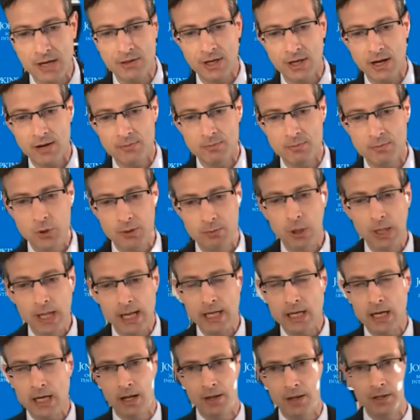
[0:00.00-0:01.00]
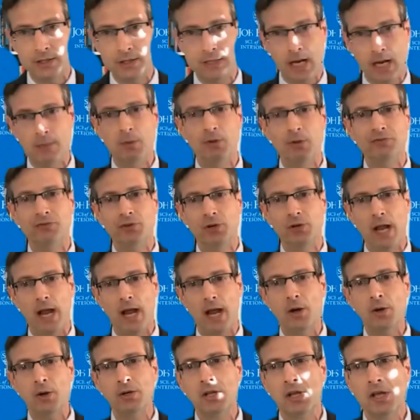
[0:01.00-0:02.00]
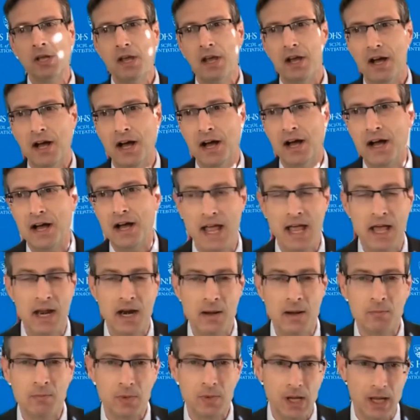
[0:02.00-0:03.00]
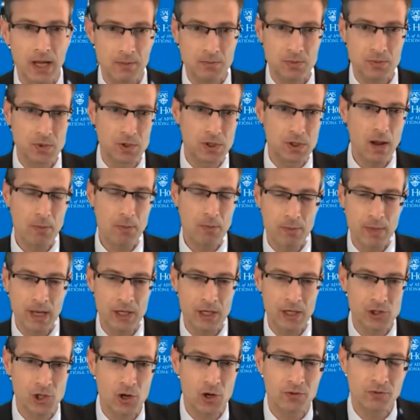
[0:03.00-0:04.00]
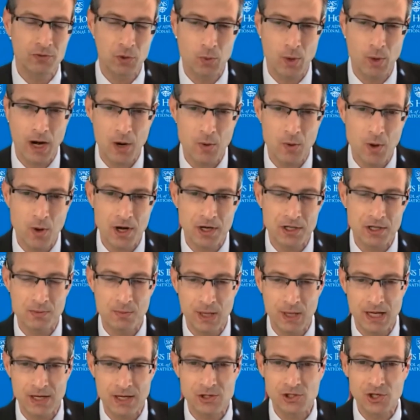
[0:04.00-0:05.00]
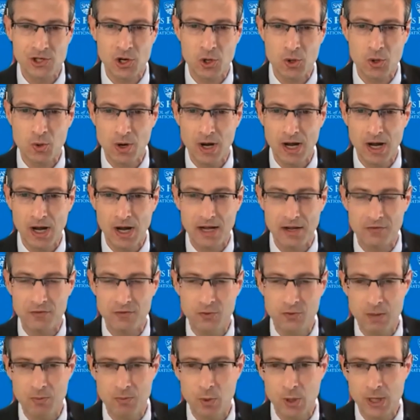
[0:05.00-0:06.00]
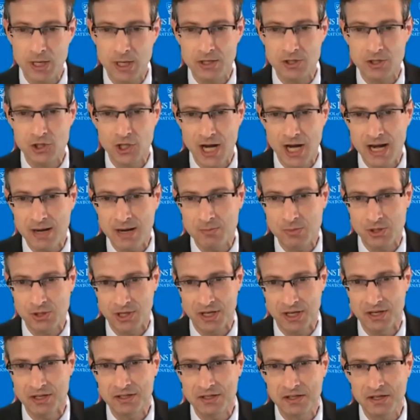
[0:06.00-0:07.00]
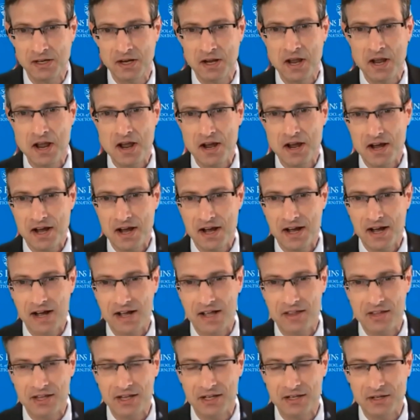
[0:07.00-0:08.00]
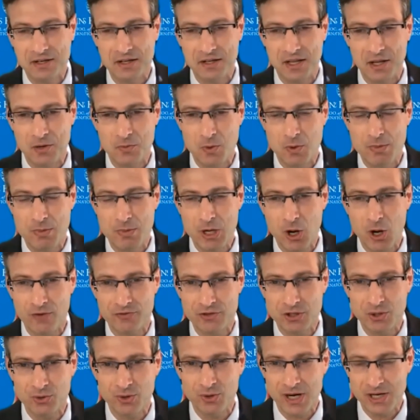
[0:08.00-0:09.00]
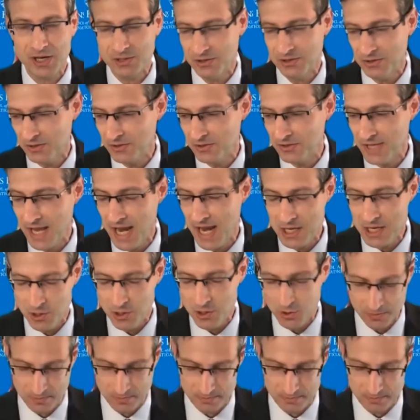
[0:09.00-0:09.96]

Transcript: think I put plenty on the table for now, and I'm a couple minutes over where I wanted to be. So if we can bring James in, then we'll be off to the races. Thank you.